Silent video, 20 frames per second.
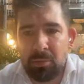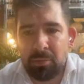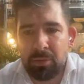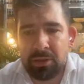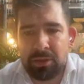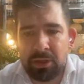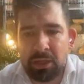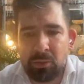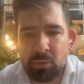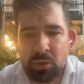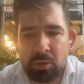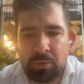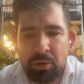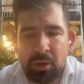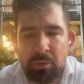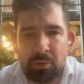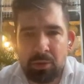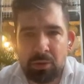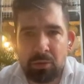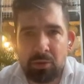the companies that will be
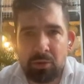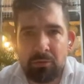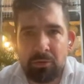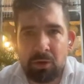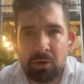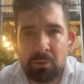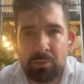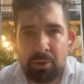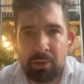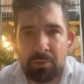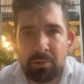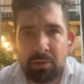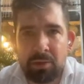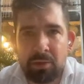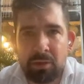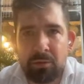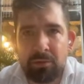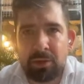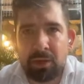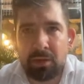able to develop
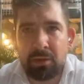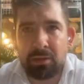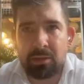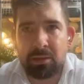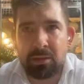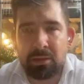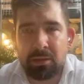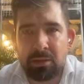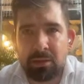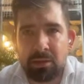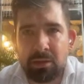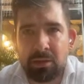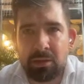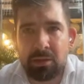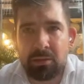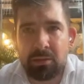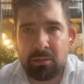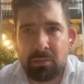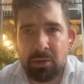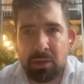themselves
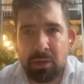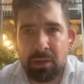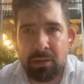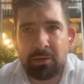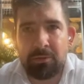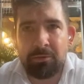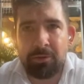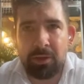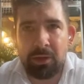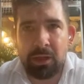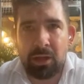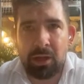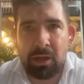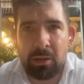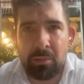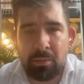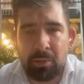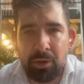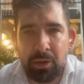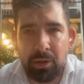as a fintech
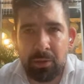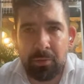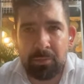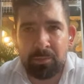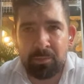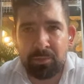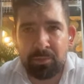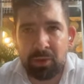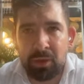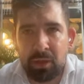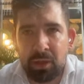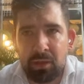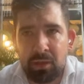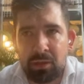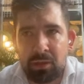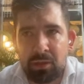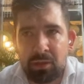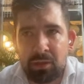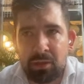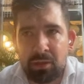company and
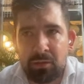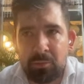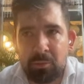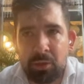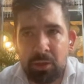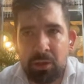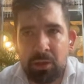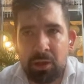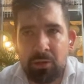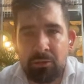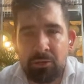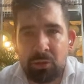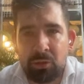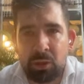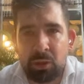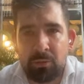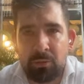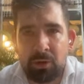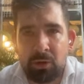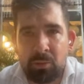being able to
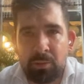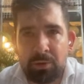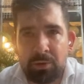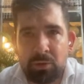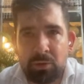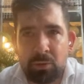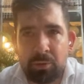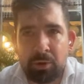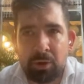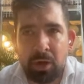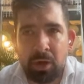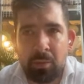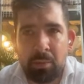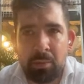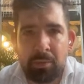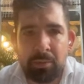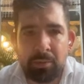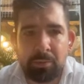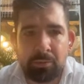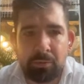develop a super app
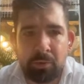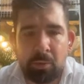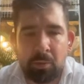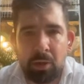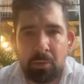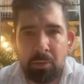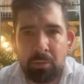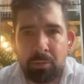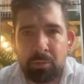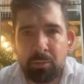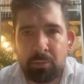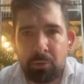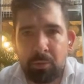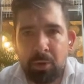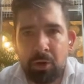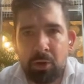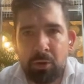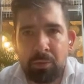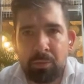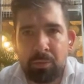from
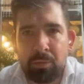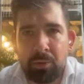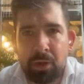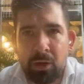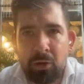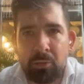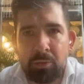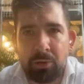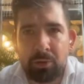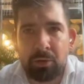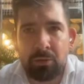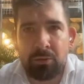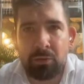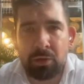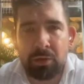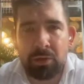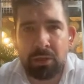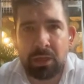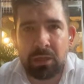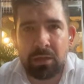our point of
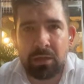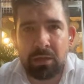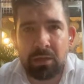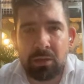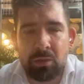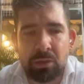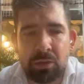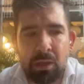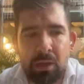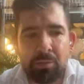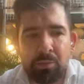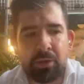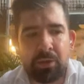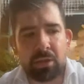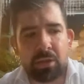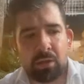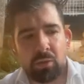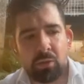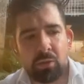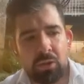view is that those companies
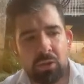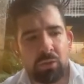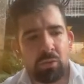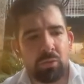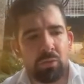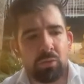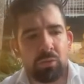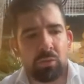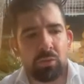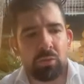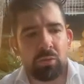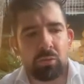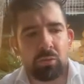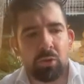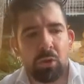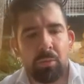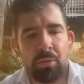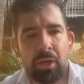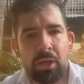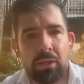are going to
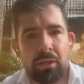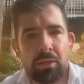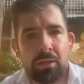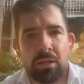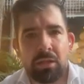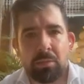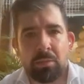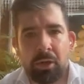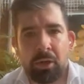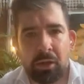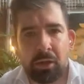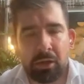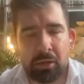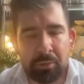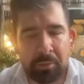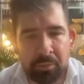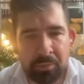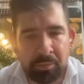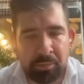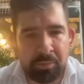dominate this
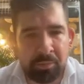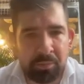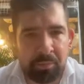market.